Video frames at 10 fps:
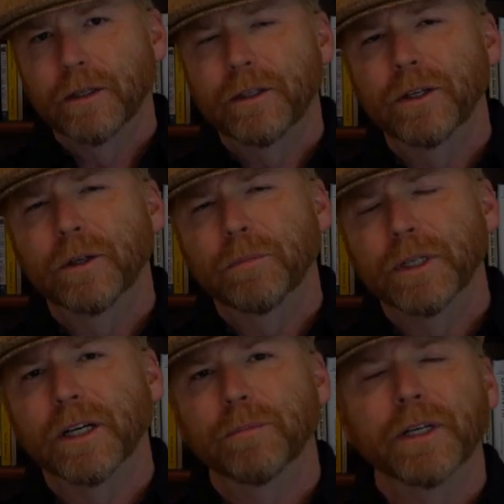You know,
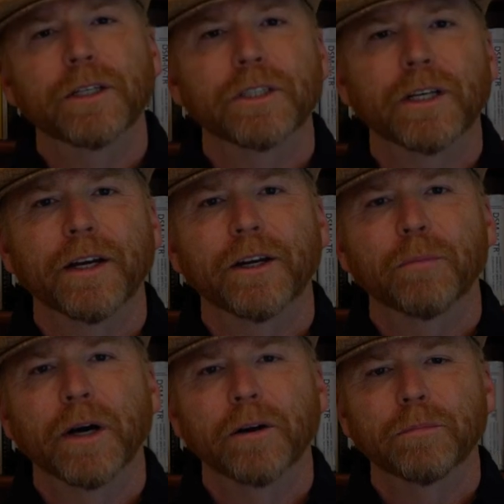becoming educated
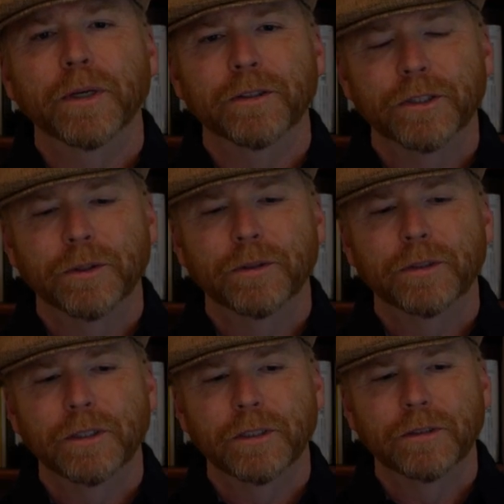about
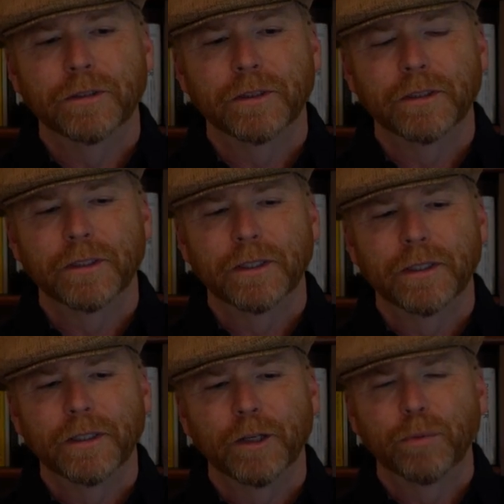benzos is
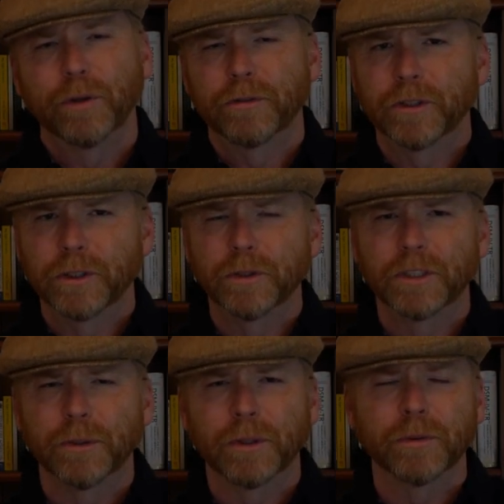important for two
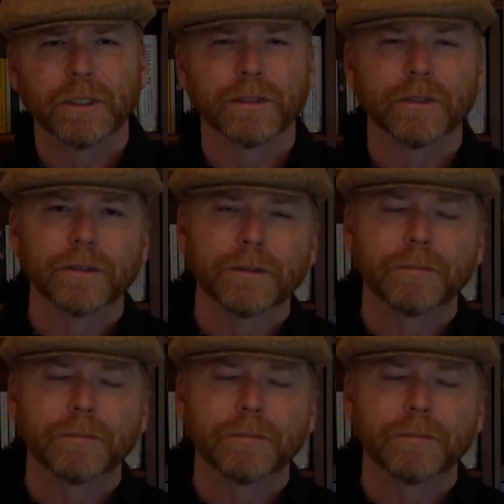separate reasons.